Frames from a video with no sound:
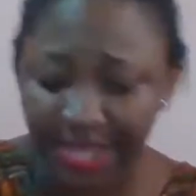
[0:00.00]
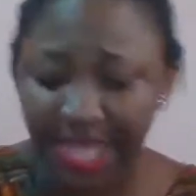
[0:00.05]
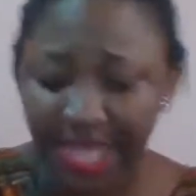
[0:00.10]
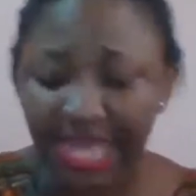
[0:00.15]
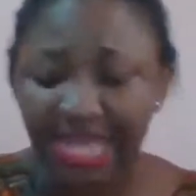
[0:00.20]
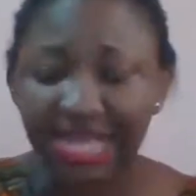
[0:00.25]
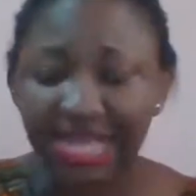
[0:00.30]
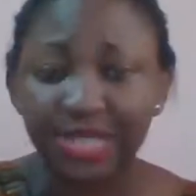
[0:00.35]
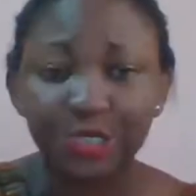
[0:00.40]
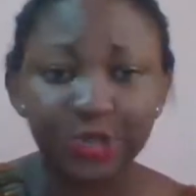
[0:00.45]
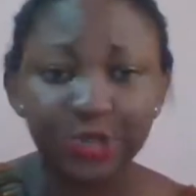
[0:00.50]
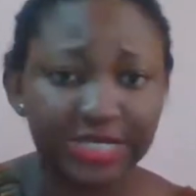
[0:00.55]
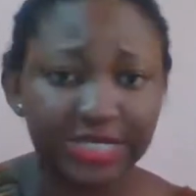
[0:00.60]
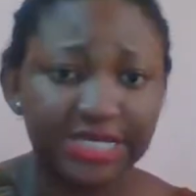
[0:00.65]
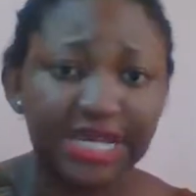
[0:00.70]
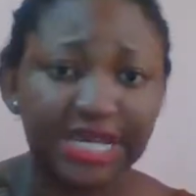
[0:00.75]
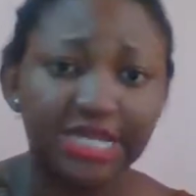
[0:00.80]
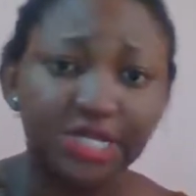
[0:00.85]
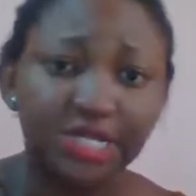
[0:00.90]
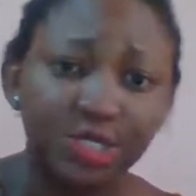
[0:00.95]

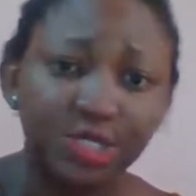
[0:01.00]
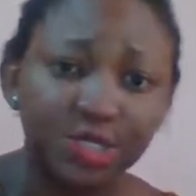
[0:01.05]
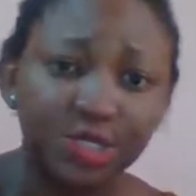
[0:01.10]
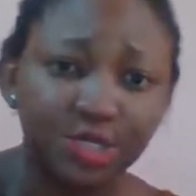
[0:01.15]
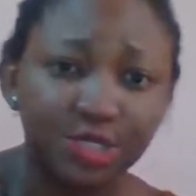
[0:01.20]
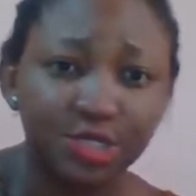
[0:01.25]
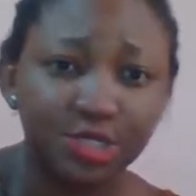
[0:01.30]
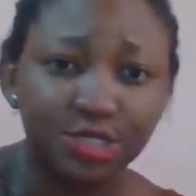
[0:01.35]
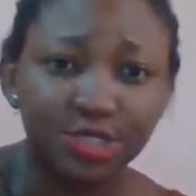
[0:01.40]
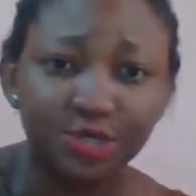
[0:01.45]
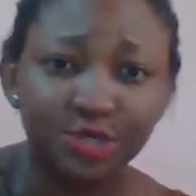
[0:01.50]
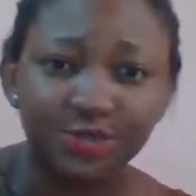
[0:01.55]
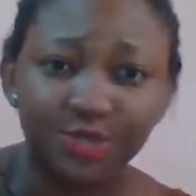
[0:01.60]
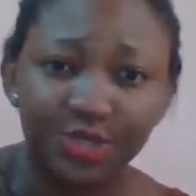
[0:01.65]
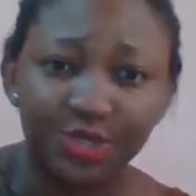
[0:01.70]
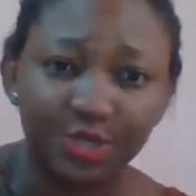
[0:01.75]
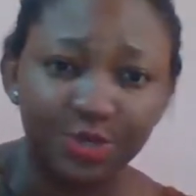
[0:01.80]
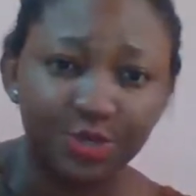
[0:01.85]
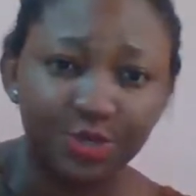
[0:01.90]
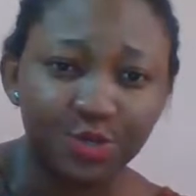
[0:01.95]
interested in doing YouTube
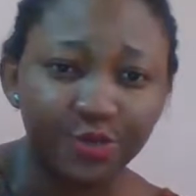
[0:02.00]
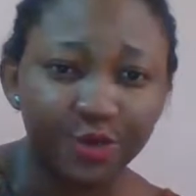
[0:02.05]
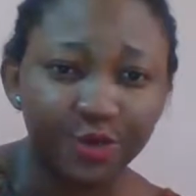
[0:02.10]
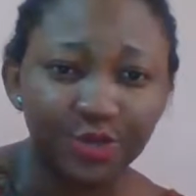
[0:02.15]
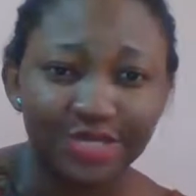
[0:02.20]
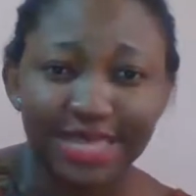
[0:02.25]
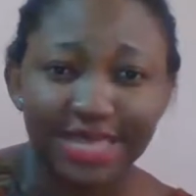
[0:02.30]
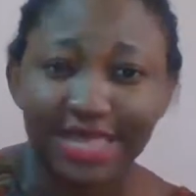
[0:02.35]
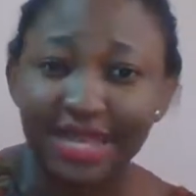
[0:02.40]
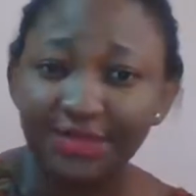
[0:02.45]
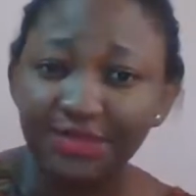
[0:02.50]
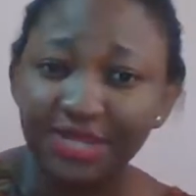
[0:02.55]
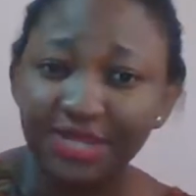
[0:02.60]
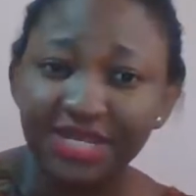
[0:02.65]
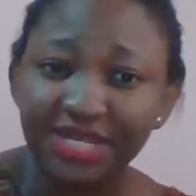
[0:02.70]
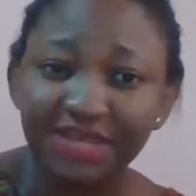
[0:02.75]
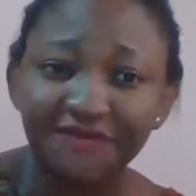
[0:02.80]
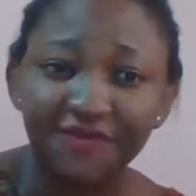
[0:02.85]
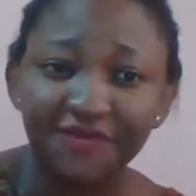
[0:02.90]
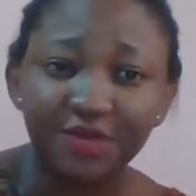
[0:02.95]
videos because I like being in
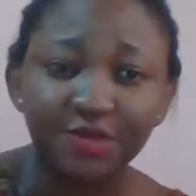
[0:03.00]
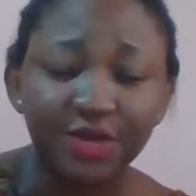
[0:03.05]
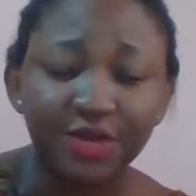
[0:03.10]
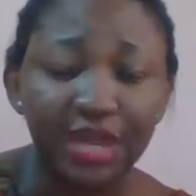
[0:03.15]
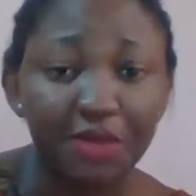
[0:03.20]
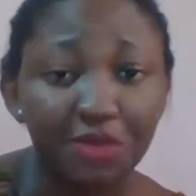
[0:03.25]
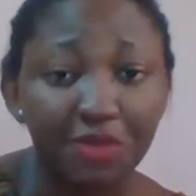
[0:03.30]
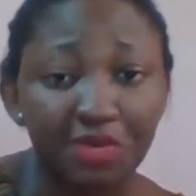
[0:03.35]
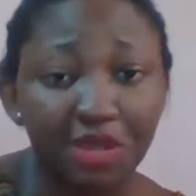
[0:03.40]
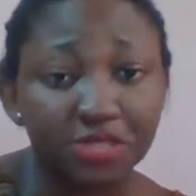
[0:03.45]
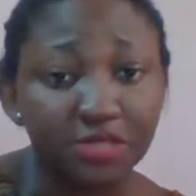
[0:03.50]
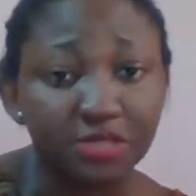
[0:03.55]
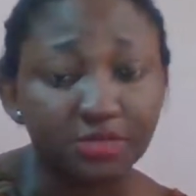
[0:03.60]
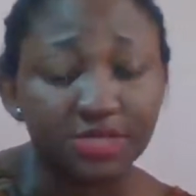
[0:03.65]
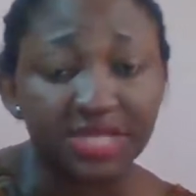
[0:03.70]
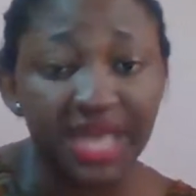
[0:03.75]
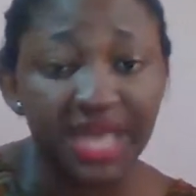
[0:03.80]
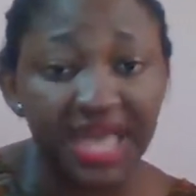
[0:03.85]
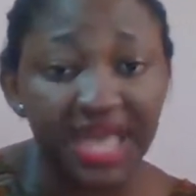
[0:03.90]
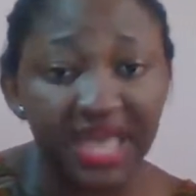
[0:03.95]
front of camera
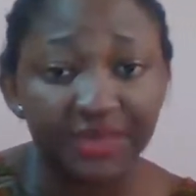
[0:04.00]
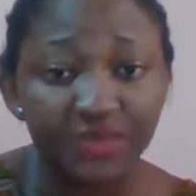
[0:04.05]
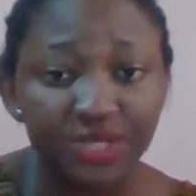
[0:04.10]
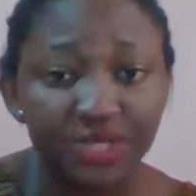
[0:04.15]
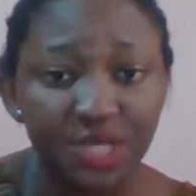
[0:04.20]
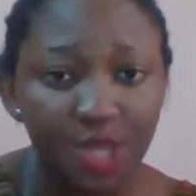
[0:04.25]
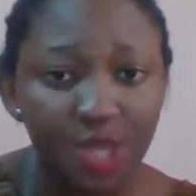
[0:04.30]
sometimes.